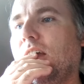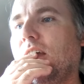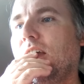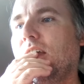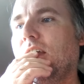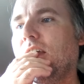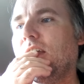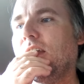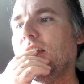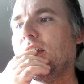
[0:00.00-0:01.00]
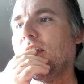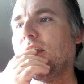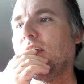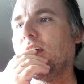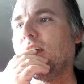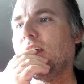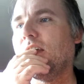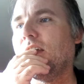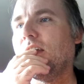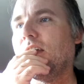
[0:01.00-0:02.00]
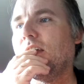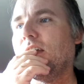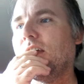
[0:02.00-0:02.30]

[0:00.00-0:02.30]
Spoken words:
Nobody speaks.